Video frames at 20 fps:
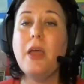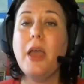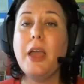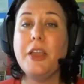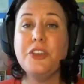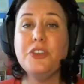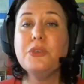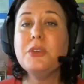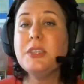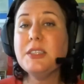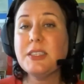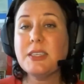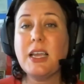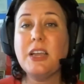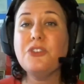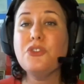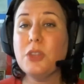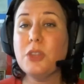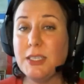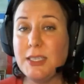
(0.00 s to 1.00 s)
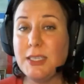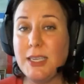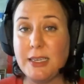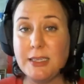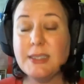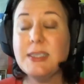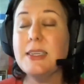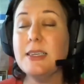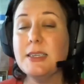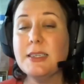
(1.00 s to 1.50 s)
And you can schedule a
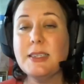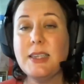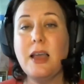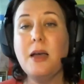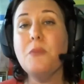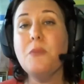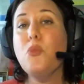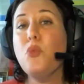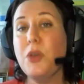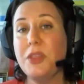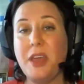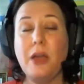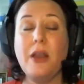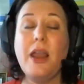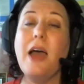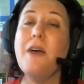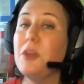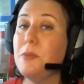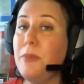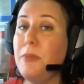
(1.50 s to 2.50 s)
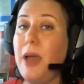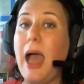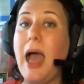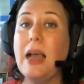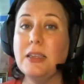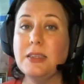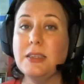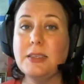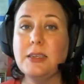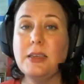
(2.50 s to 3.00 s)
tasting exam without having
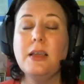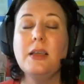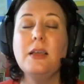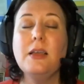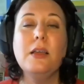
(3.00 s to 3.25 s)
passed